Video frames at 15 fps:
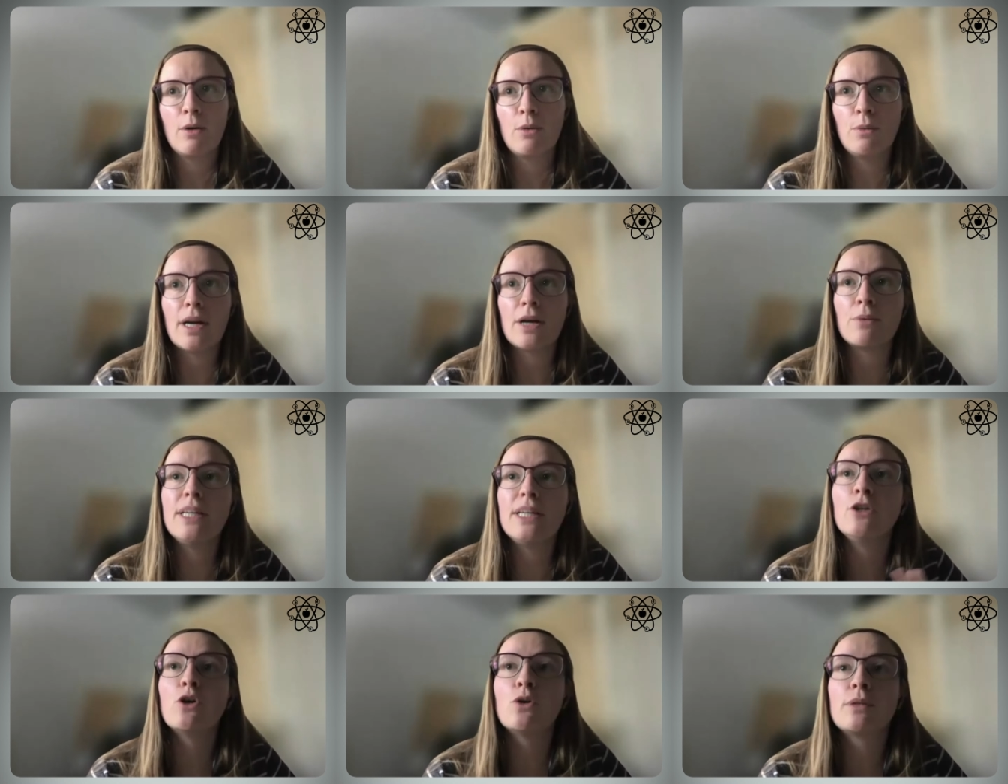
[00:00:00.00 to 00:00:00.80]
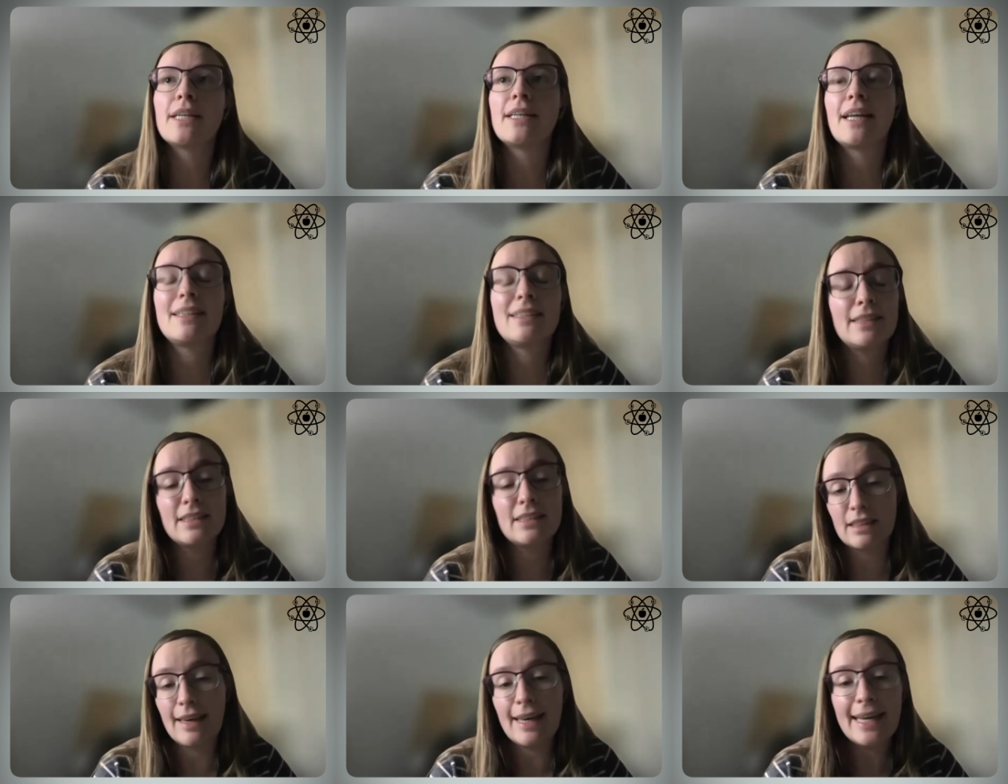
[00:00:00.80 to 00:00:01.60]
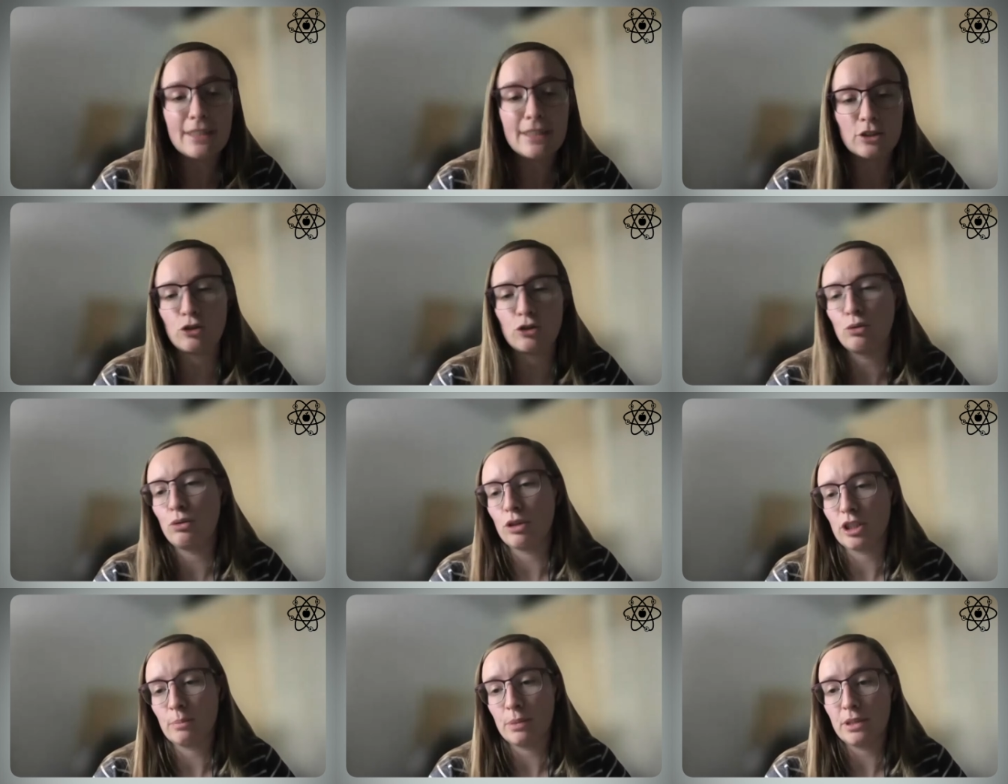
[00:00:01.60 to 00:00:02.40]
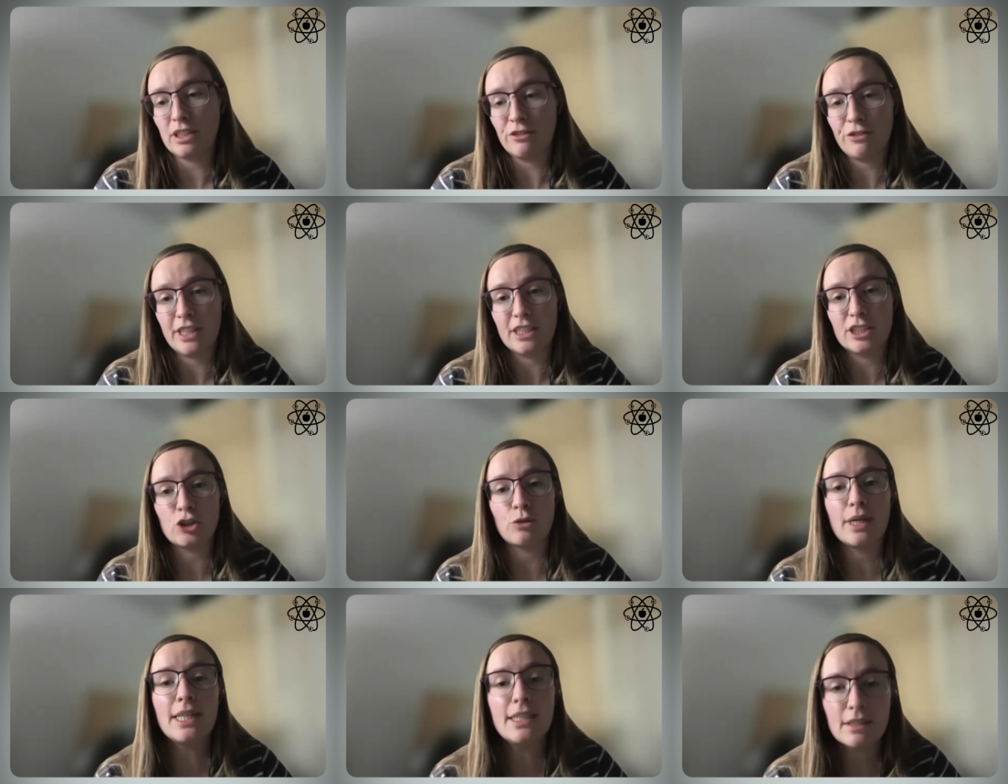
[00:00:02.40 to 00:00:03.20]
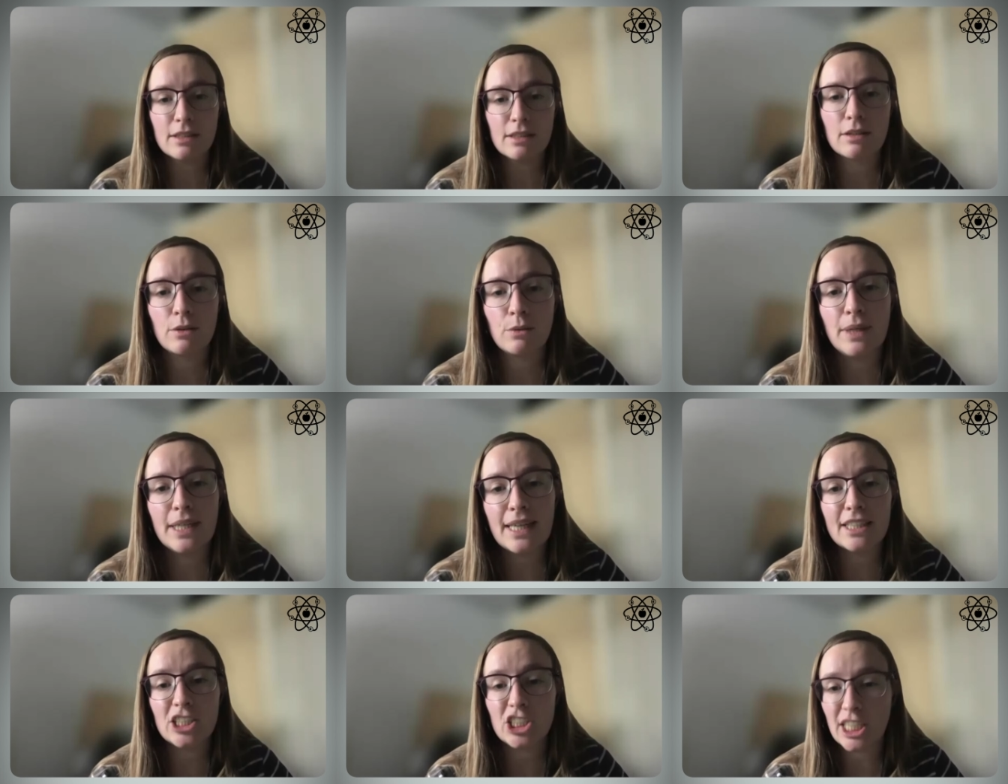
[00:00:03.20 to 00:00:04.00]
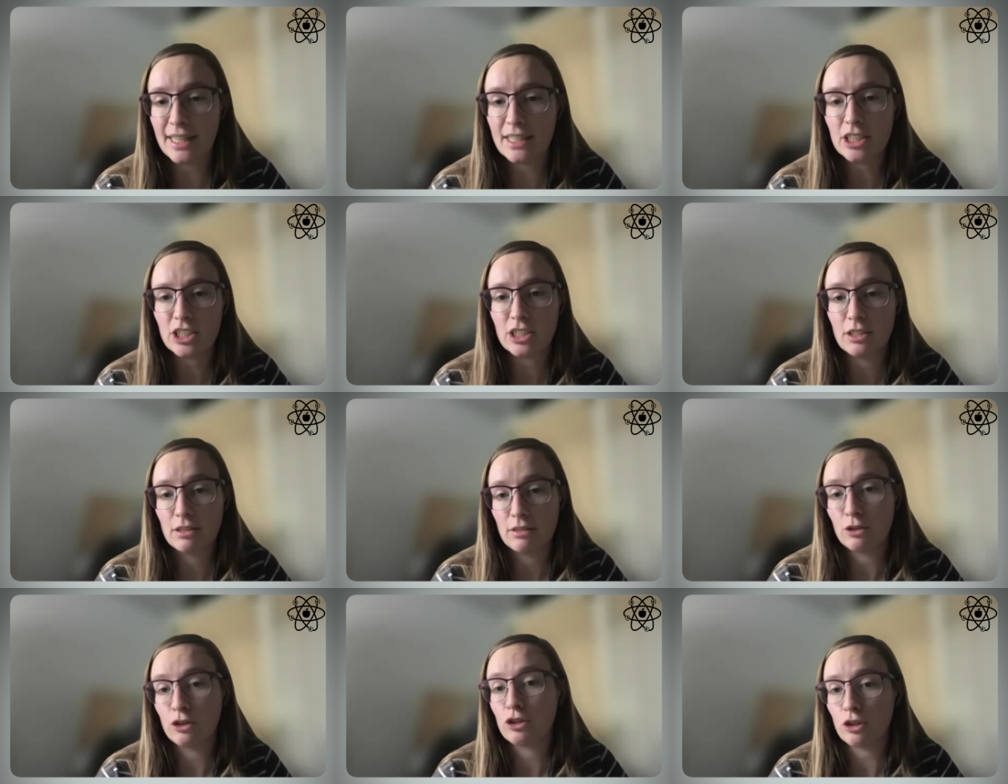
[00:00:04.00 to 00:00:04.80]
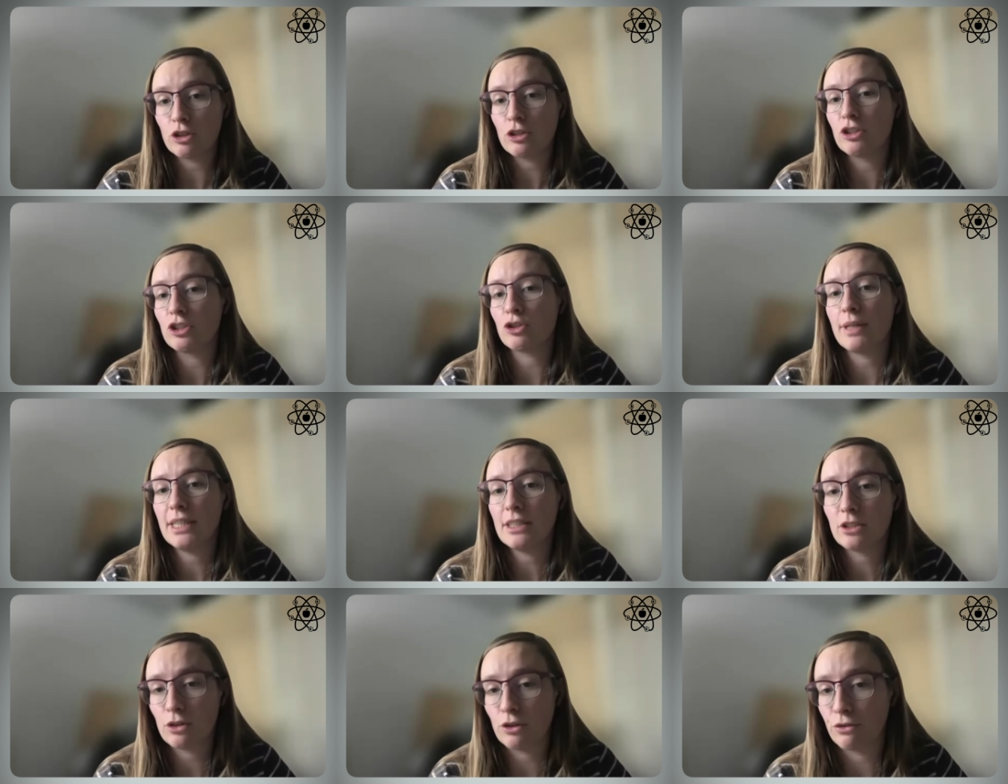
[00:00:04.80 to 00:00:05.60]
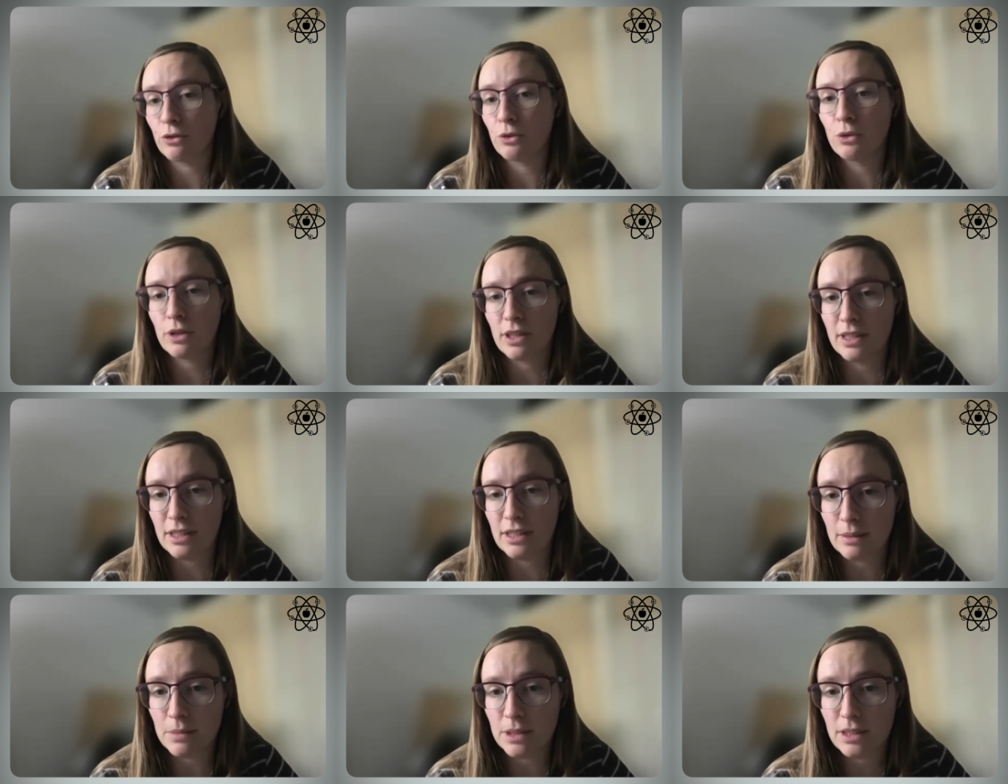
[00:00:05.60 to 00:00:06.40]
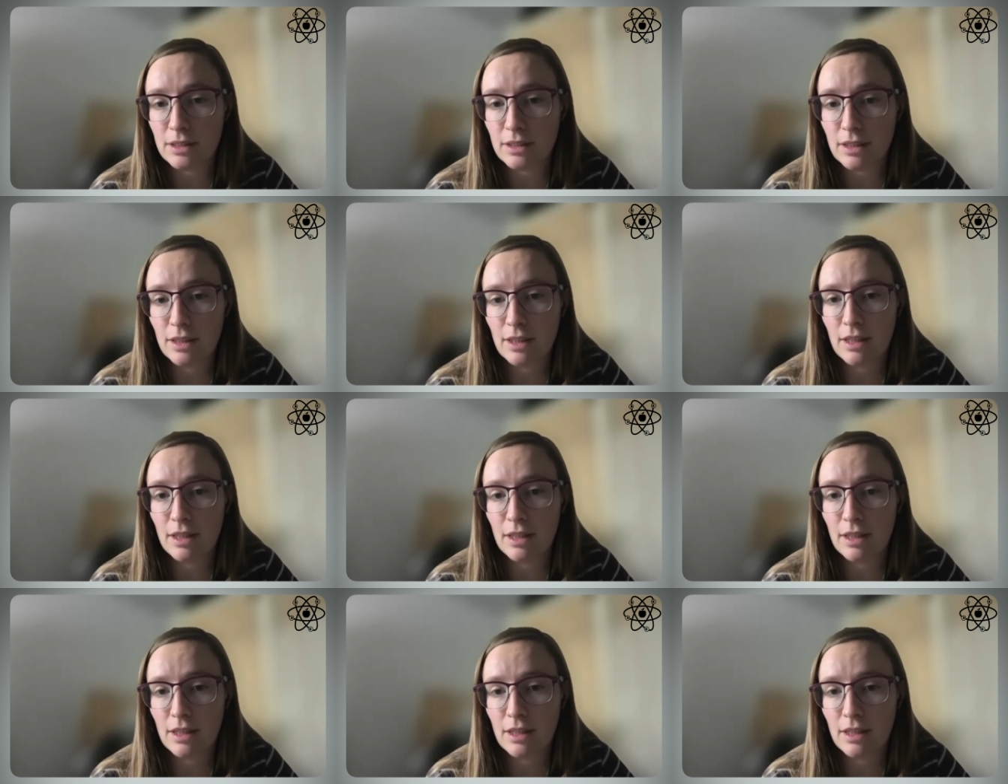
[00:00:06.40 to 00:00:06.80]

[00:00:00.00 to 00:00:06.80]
where we know that is linked to a specific trait, we can change certain traits of organisms